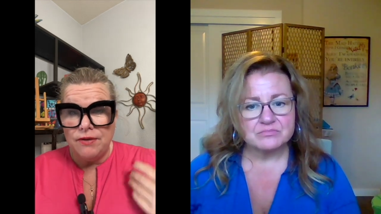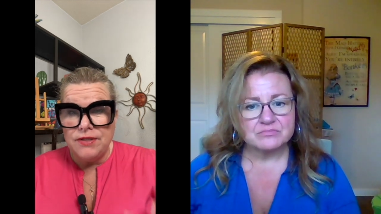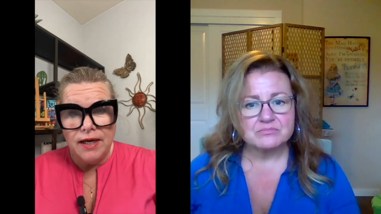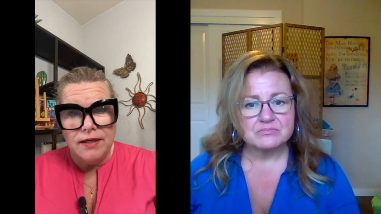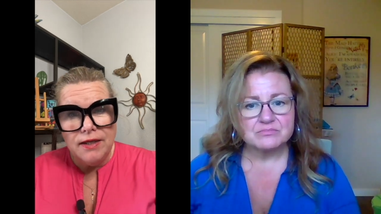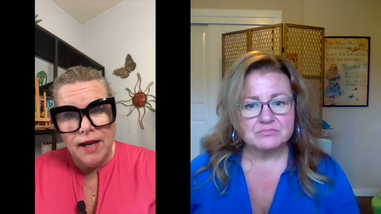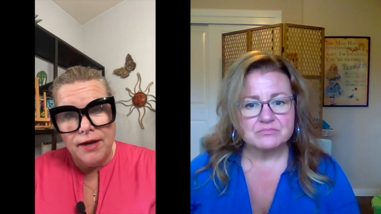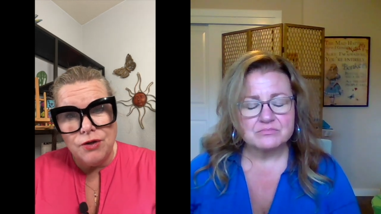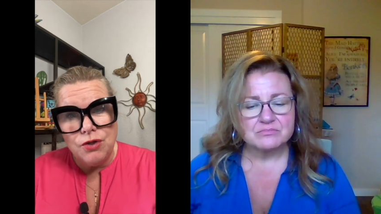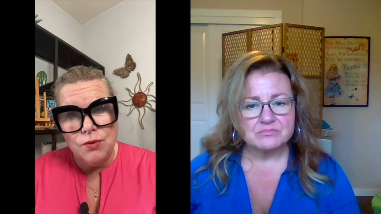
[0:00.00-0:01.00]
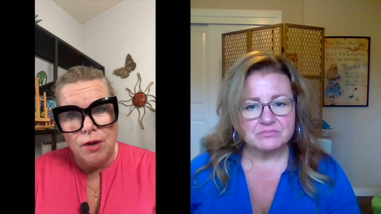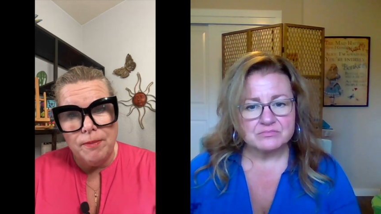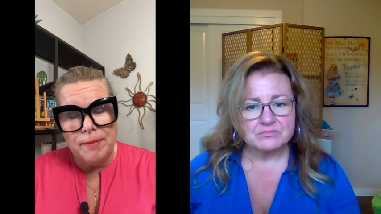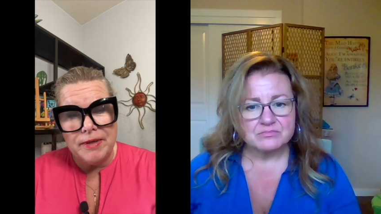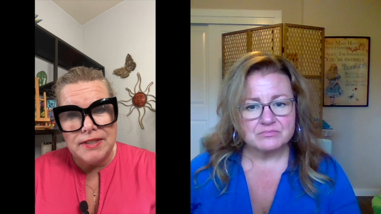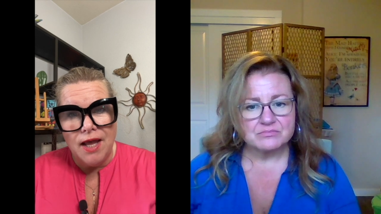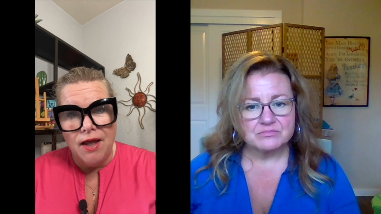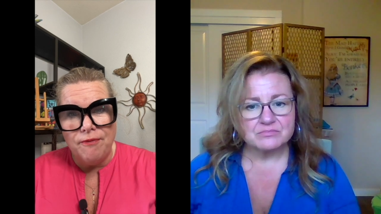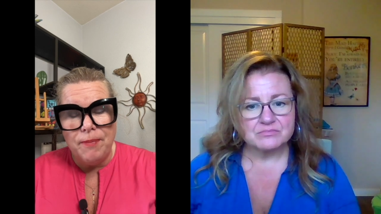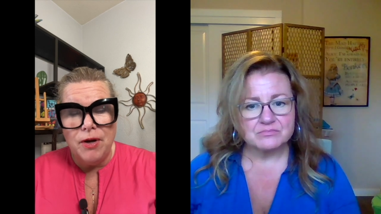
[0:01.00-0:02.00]
Speaker 1: Now, technically, I could do it all by
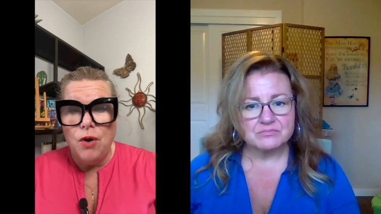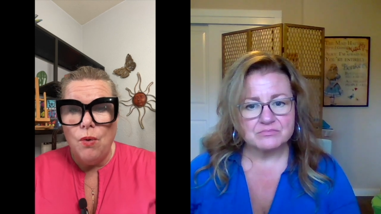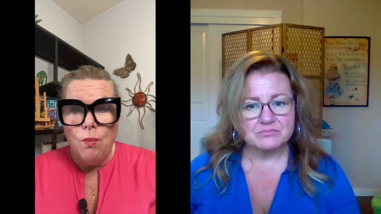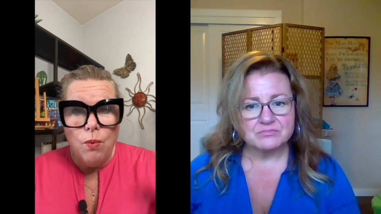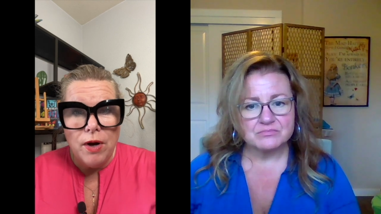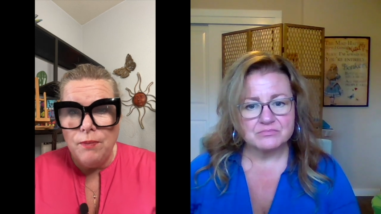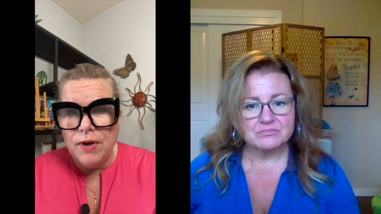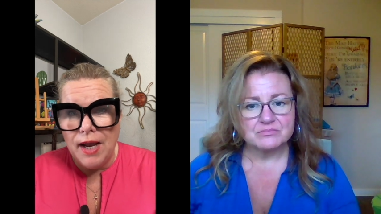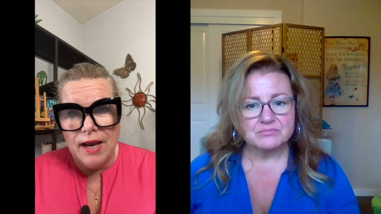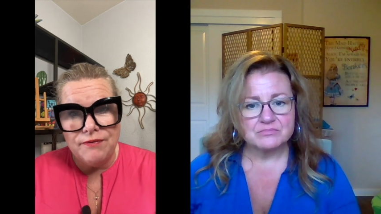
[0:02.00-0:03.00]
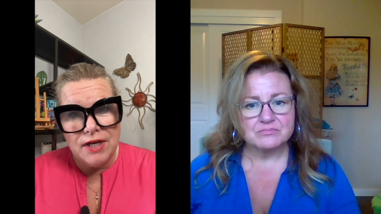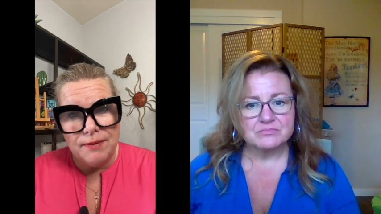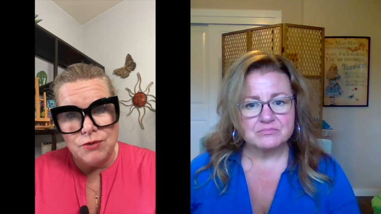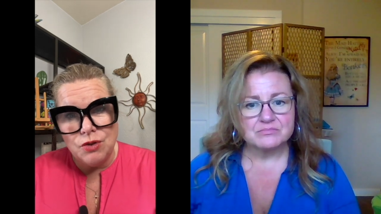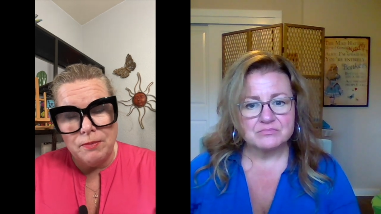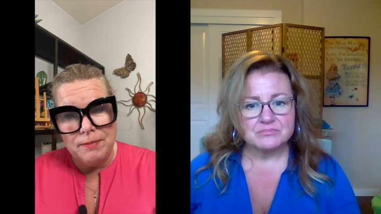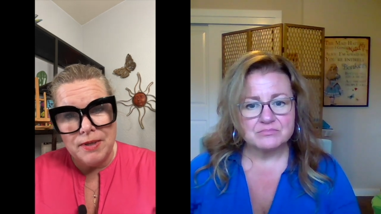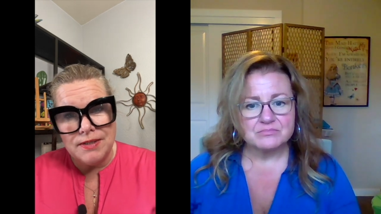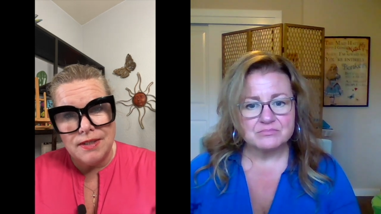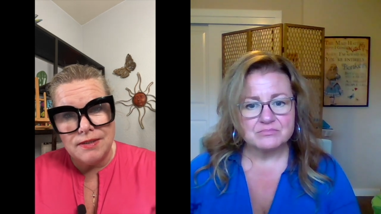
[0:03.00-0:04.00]
myself, but when would I have time to do my
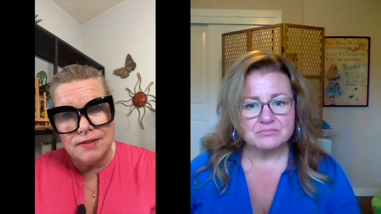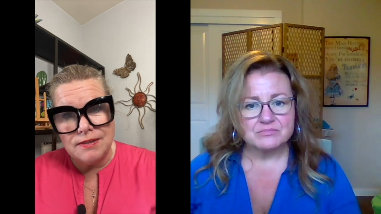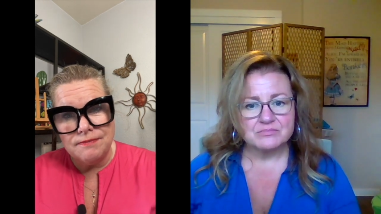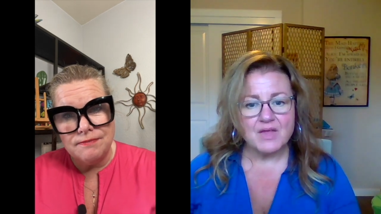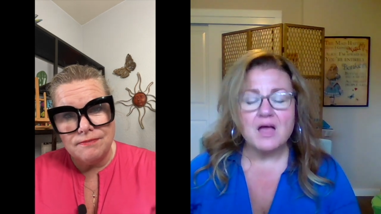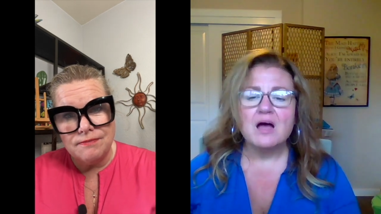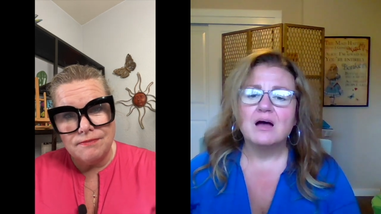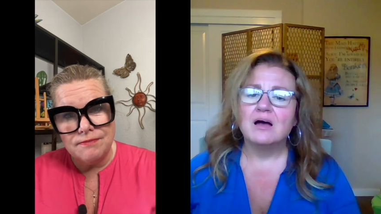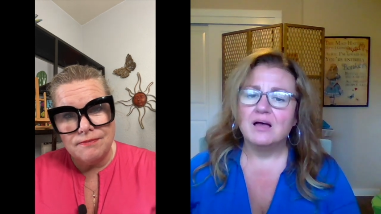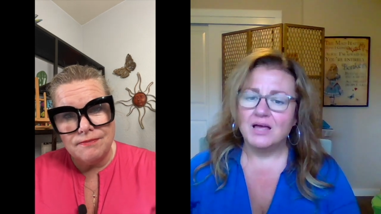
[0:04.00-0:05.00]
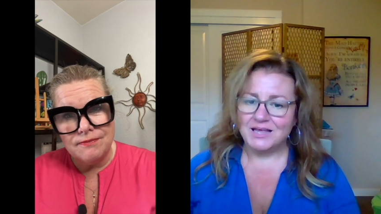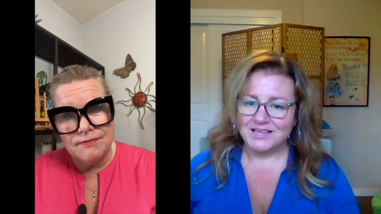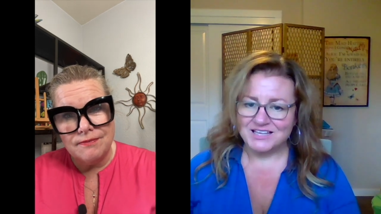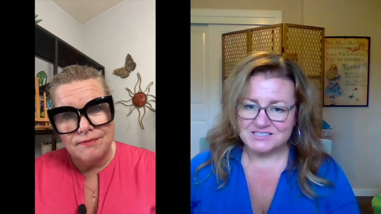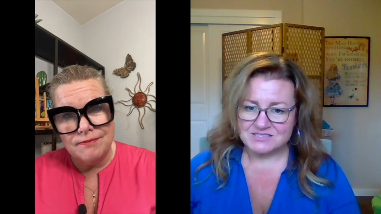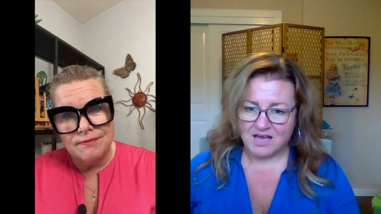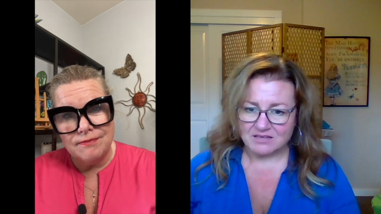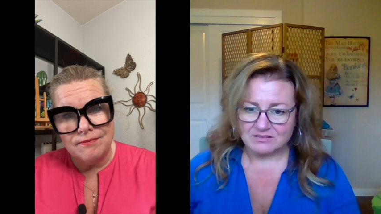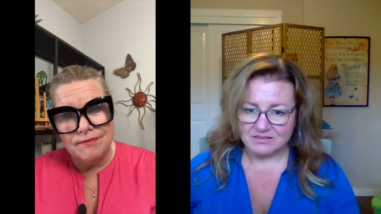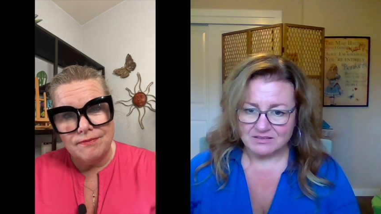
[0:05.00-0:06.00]
business?
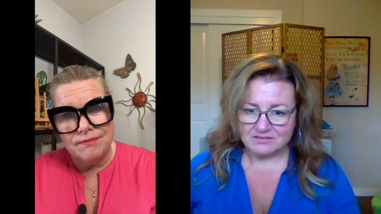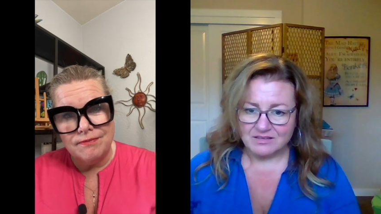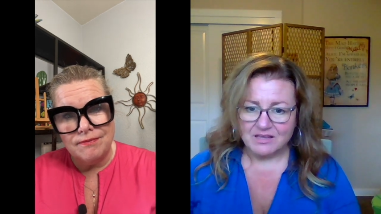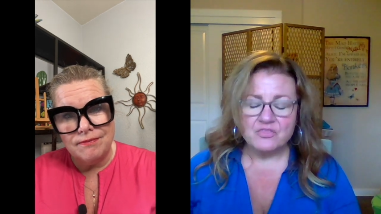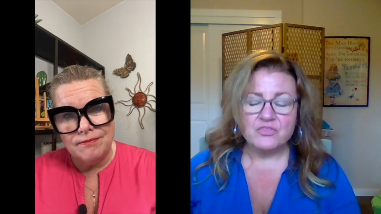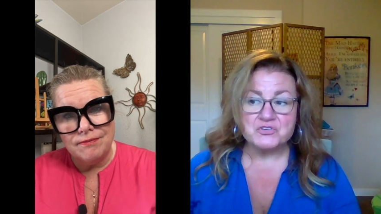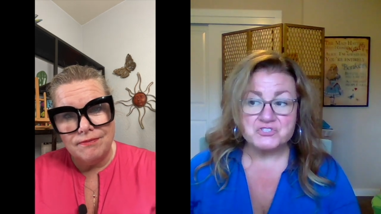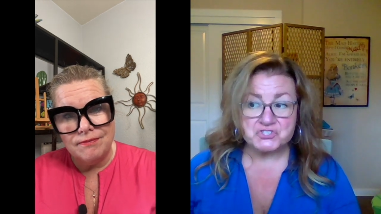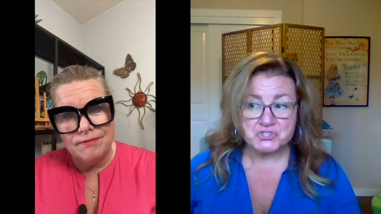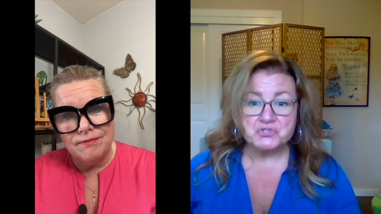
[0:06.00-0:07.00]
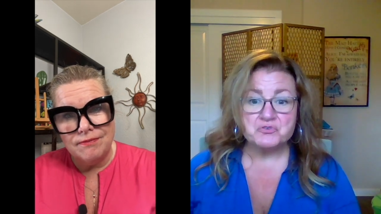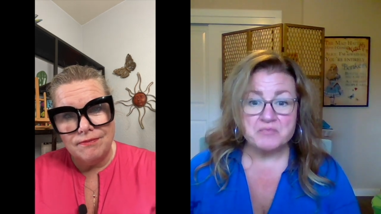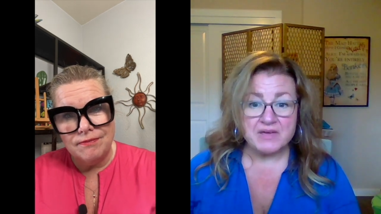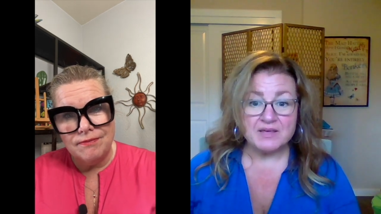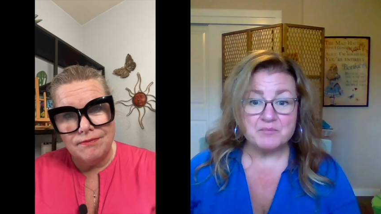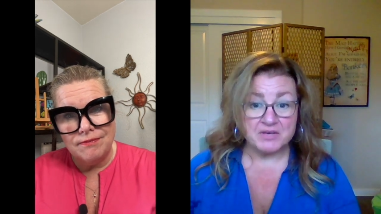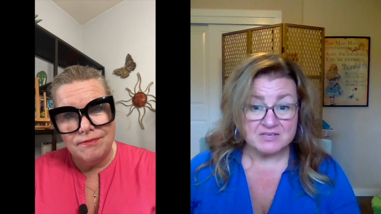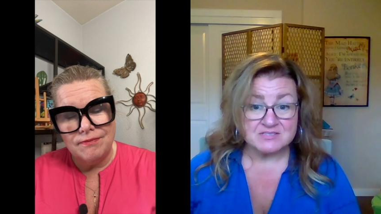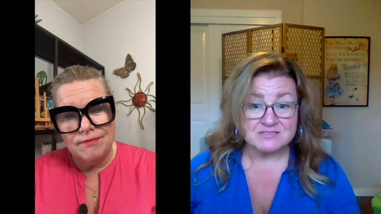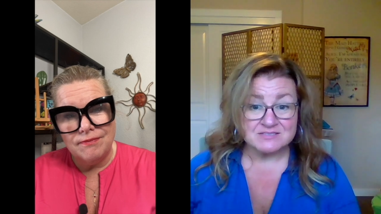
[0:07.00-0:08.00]
Speaker 2: Exactly. There's too many
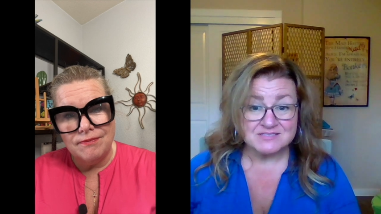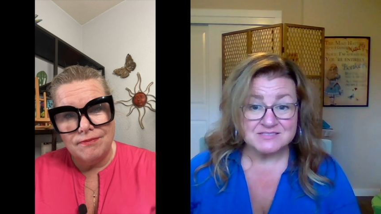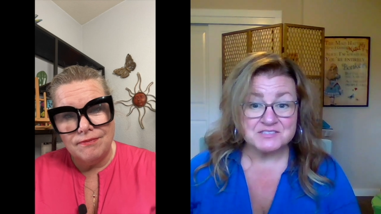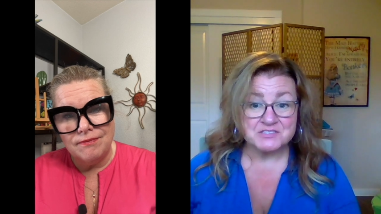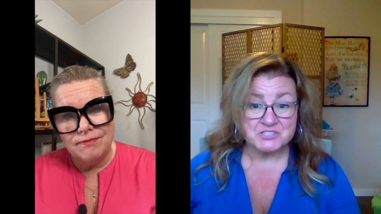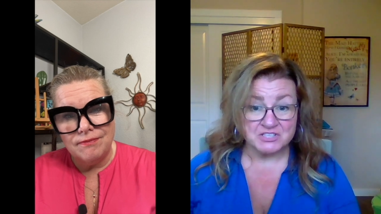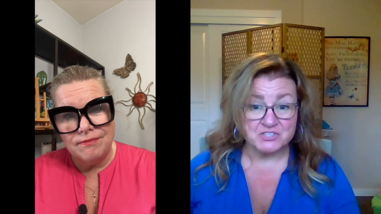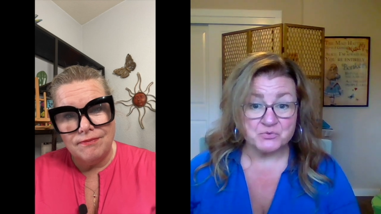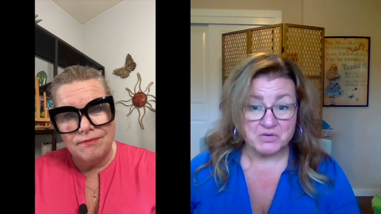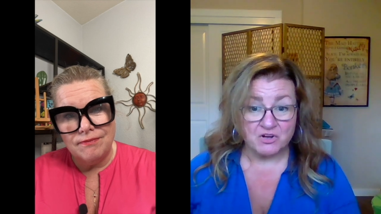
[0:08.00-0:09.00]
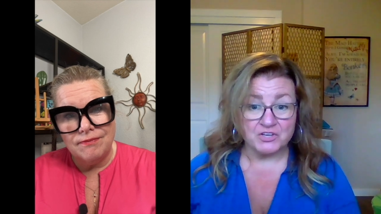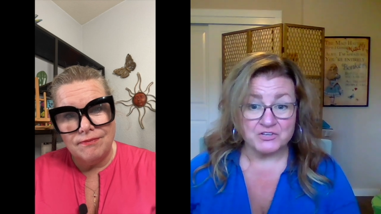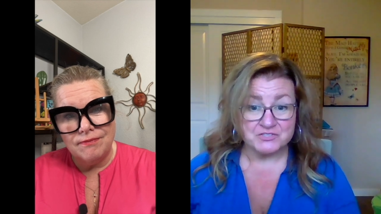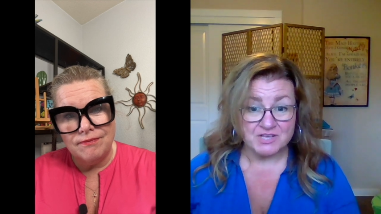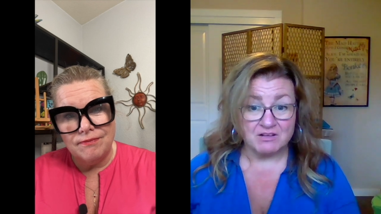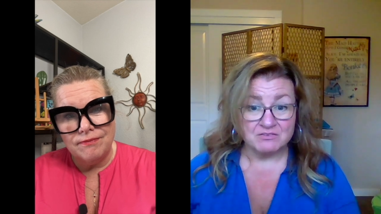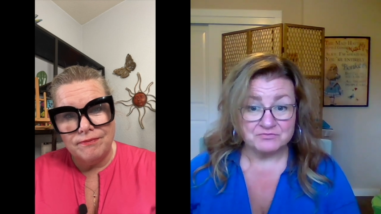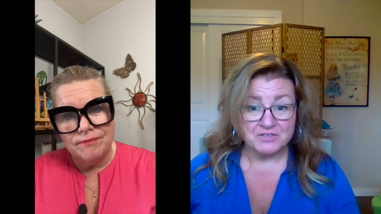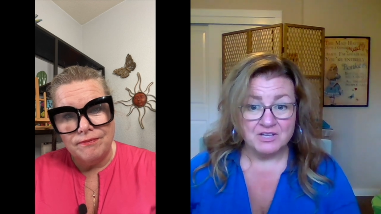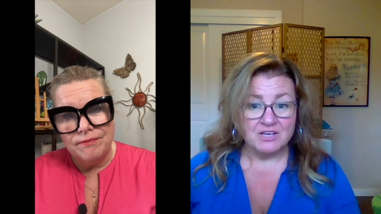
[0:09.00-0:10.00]
pieces to do it all
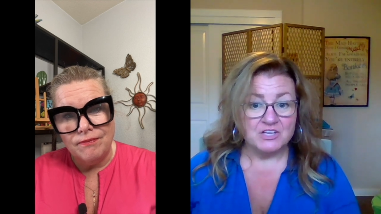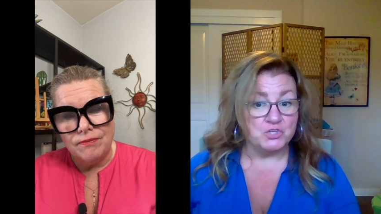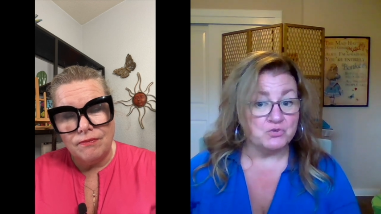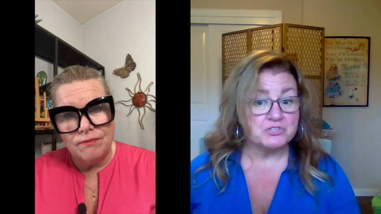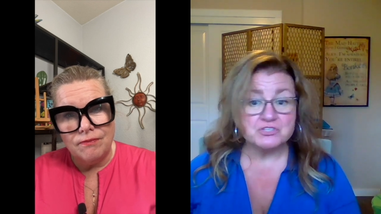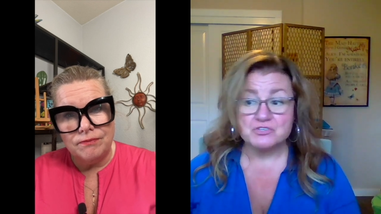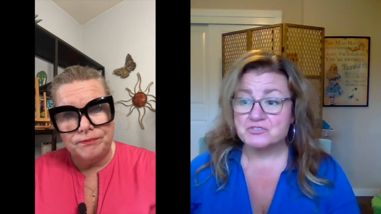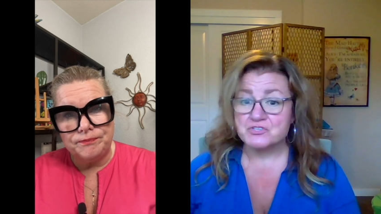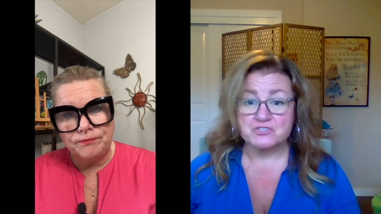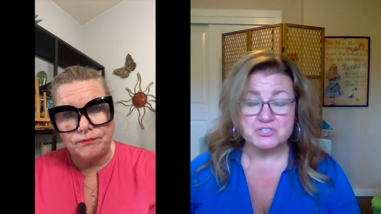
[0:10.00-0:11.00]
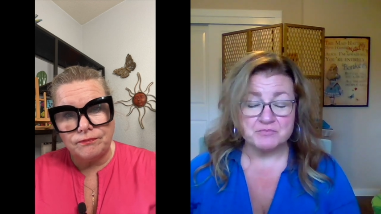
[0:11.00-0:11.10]
yourself. You could do your social